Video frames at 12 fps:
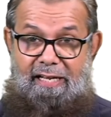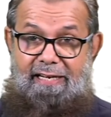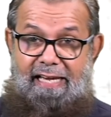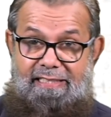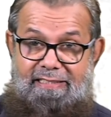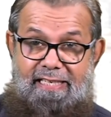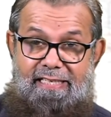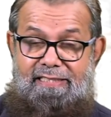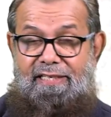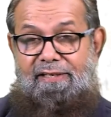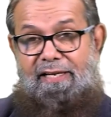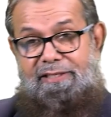are essays,
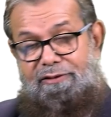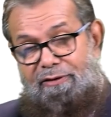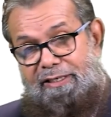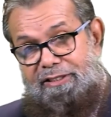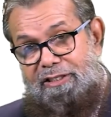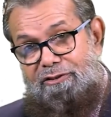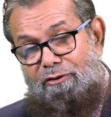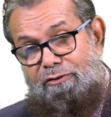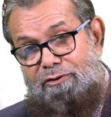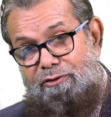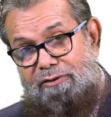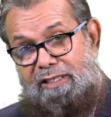letter writings
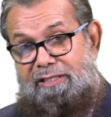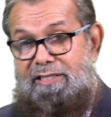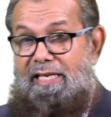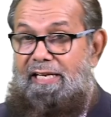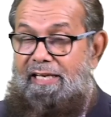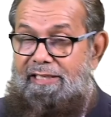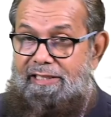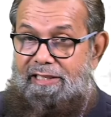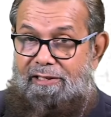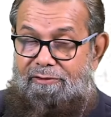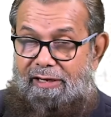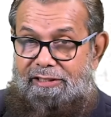also, there is
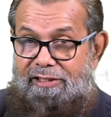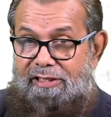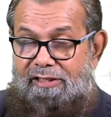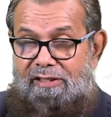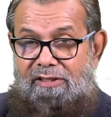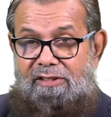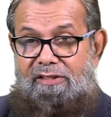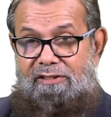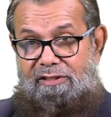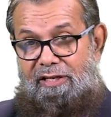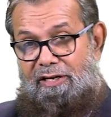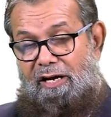analytical writing,
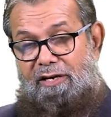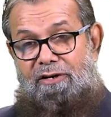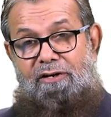there are